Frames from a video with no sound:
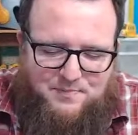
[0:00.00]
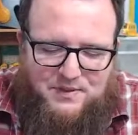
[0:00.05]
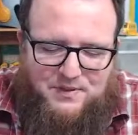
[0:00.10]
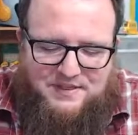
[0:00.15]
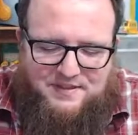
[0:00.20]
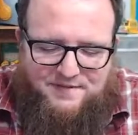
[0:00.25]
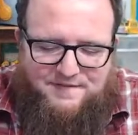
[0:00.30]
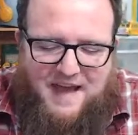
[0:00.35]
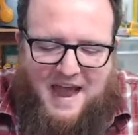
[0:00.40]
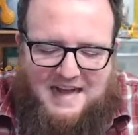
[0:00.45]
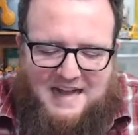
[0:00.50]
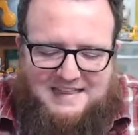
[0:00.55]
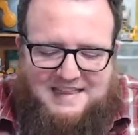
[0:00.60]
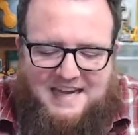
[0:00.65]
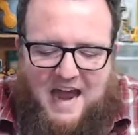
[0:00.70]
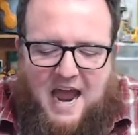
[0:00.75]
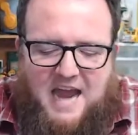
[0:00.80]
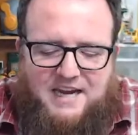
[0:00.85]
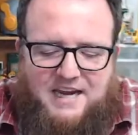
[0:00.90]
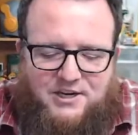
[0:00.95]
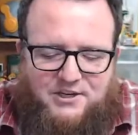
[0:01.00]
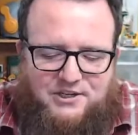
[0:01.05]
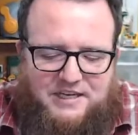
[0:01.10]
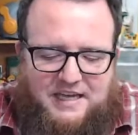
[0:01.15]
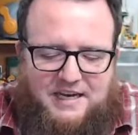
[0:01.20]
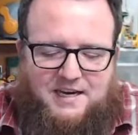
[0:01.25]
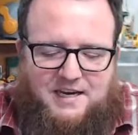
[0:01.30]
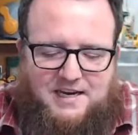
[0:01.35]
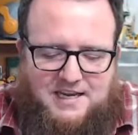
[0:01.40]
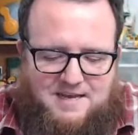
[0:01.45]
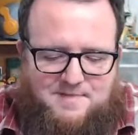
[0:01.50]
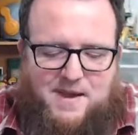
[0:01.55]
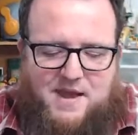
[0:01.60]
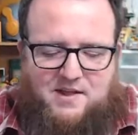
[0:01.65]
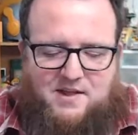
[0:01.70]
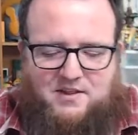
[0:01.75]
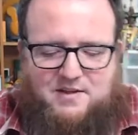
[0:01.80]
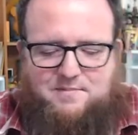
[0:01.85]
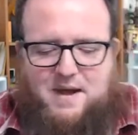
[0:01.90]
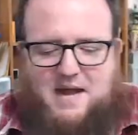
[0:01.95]
But the fact that I could get an
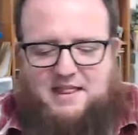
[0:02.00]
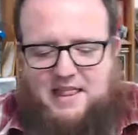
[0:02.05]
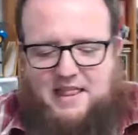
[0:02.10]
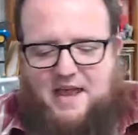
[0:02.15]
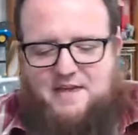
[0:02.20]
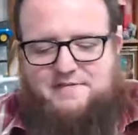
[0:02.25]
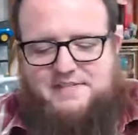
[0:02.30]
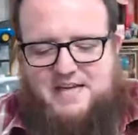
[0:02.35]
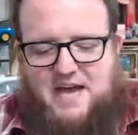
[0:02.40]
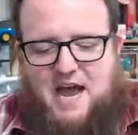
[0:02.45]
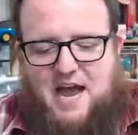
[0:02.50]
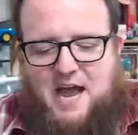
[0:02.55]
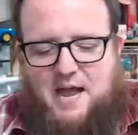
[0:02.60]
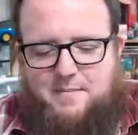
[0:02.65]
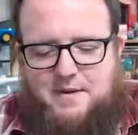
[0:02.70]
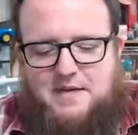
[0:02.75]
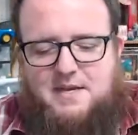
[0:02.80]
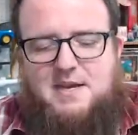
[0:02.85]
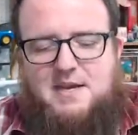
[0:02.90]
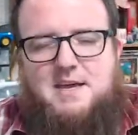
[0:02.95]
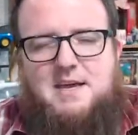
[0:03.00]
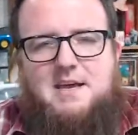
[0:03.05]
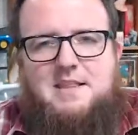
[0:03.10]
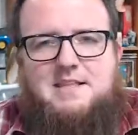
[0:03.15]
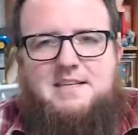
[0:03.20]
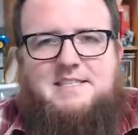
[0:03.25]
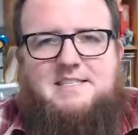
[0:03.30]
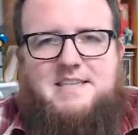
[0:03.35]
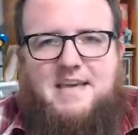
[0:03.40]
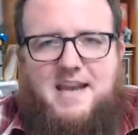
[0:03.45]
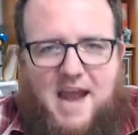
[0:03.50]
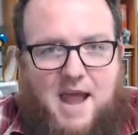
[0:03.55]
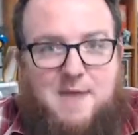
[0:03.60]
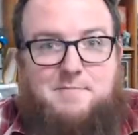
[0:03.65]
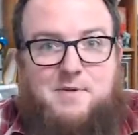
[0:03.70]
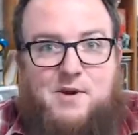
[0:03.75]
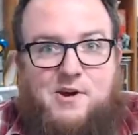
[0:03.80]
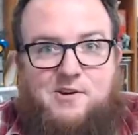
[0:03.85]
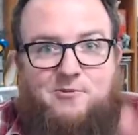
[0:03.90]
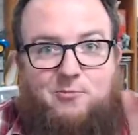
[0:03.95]
email in my lifetime that said, hey,
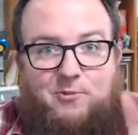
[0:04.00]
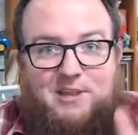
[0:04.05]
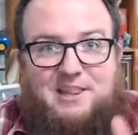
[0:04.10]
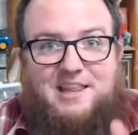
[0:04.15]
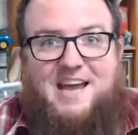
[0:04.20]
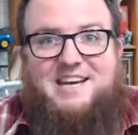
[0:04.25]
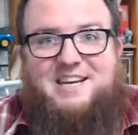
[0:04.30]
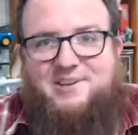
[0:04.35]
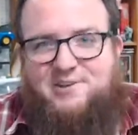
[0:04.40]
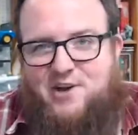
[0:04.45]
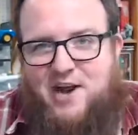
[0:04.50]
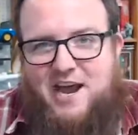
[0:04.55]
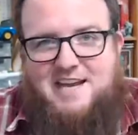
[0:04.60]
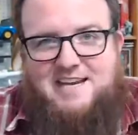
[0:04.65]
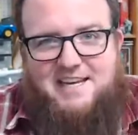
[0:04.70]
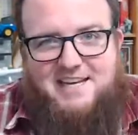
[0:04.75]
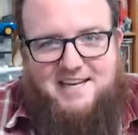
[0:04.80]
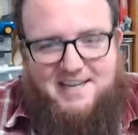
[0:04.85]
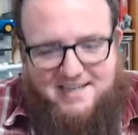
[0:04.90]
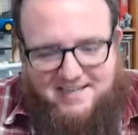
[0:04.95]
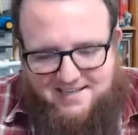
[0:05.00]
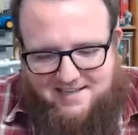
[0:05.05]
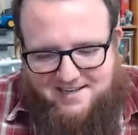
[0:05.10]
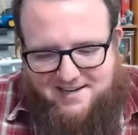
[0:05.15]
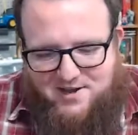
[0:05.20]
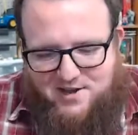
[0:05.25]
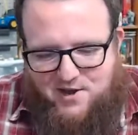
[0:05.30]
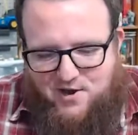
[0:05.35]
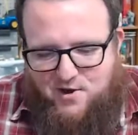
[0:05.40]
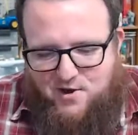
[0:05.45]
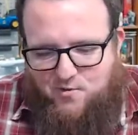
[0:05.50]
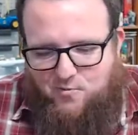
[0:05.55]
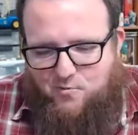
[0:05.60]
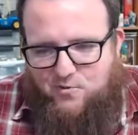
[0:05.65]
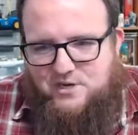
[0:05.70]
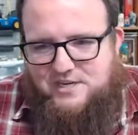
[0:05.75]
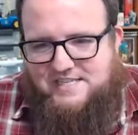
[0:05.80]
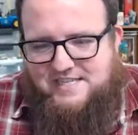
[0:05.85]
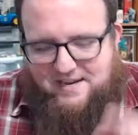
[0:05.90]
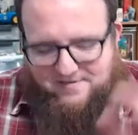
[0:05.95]
Boone, we like your idea.
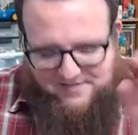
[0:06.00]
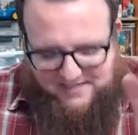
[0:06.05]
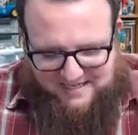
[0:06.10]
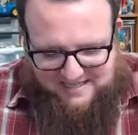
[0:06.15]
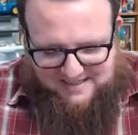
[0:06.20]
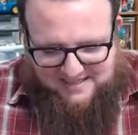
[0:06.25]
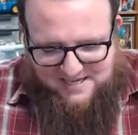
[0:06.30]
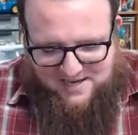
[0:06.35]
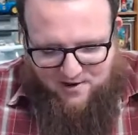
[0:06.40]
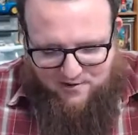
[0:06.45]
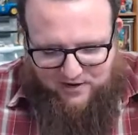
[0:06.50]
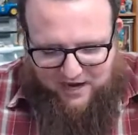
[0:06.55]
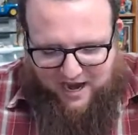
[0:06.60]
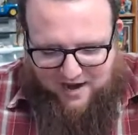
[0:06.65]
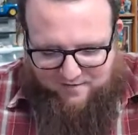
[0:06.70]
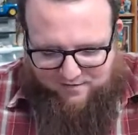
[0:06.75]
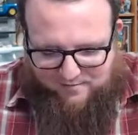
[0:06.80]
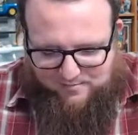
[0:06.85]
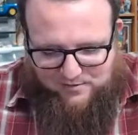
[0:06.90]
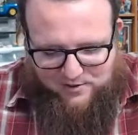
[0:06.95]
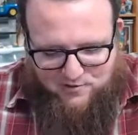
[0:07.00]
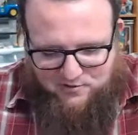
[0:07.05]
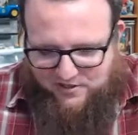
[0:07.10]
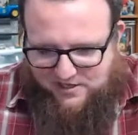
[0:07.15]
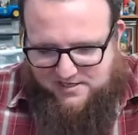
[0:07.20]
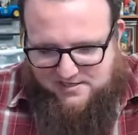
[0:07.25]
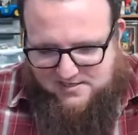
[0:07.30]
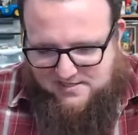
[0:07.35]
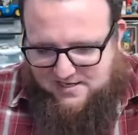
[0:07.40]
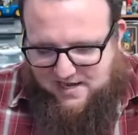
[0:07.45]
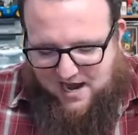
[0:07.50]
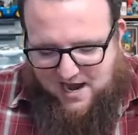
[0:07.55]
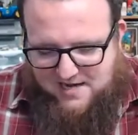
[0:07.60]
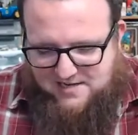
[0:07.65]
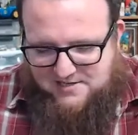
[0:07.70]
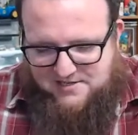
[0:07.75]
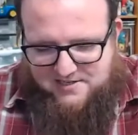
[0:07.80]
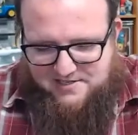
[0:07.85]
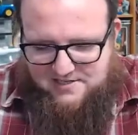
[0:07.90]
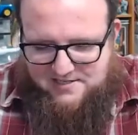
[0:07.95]
We just have to get the okay from Lucas. I
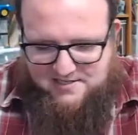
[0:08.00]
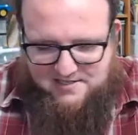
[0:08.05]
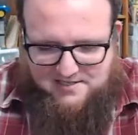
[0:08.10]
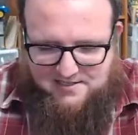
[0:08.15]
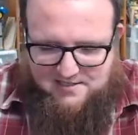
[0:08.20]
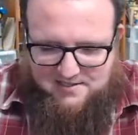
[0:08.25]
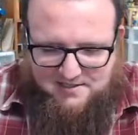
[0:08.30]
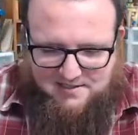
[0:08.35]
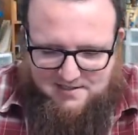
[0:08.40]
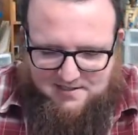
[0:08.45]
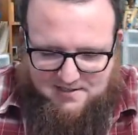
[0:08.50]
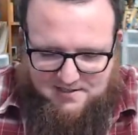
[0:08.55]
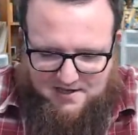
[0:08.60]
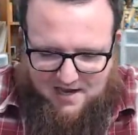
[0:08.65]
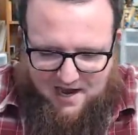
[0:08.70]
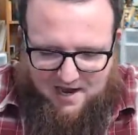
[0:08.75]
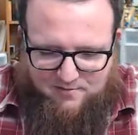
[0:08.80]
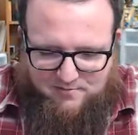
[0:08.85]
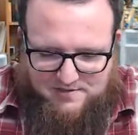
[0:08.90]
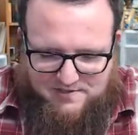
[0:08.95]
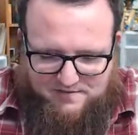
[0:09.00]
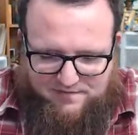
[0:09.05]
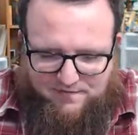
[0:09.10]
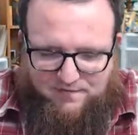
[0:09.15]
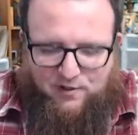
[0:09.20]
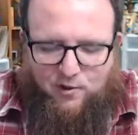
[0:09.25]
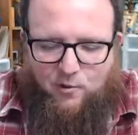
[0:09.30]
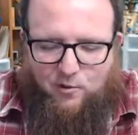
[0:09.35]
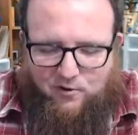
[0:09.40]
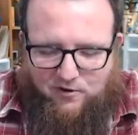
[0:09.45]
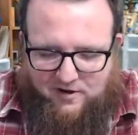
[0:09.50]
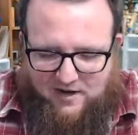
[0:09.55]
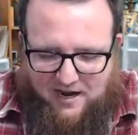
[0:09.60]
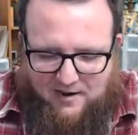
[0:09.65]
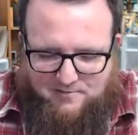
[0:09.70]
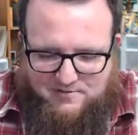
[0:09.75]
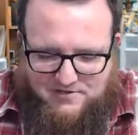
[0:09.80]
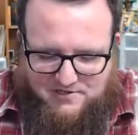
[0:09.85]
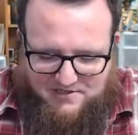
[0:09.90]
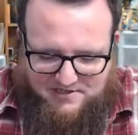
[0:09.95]
was floored. I
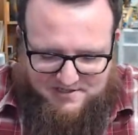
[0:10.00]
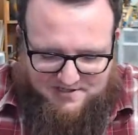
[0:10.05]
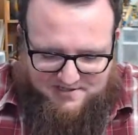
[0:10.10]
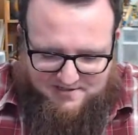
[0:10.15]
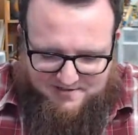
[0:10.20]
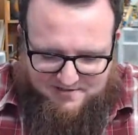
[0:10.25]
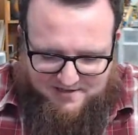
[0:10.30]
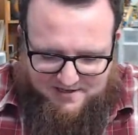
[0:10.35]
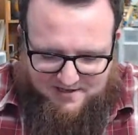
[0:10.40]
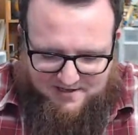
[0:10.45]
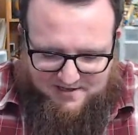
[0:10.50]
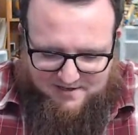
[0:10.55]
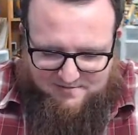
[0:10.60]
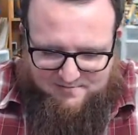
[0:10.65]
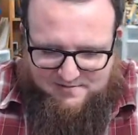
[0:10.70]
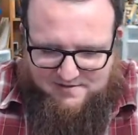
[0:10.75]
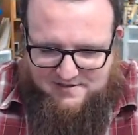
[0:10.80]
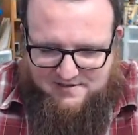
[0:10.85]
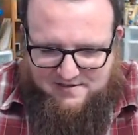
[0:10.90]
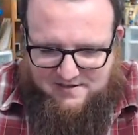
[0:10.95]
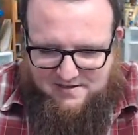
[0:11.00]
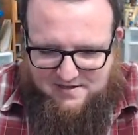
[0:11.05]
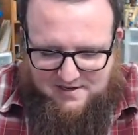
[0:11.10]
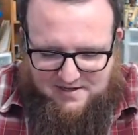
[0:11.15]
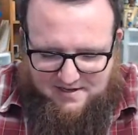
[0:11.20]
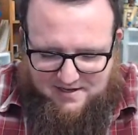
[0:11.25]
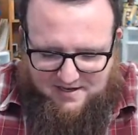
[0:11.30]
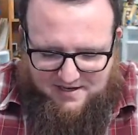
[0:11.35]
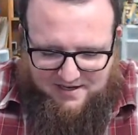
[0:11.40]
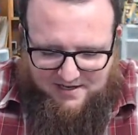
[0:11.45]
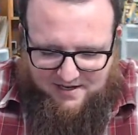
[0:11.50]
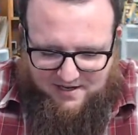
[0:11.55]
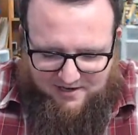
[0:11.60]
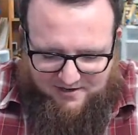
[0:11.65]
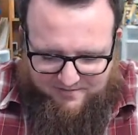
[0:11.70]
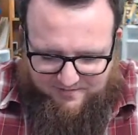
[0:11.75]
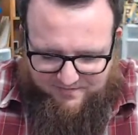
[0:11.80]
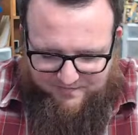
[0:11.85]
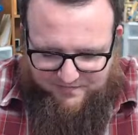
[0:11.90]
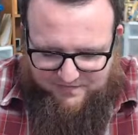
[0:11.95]
was just, it was, you
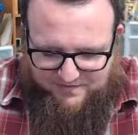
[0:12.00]
know,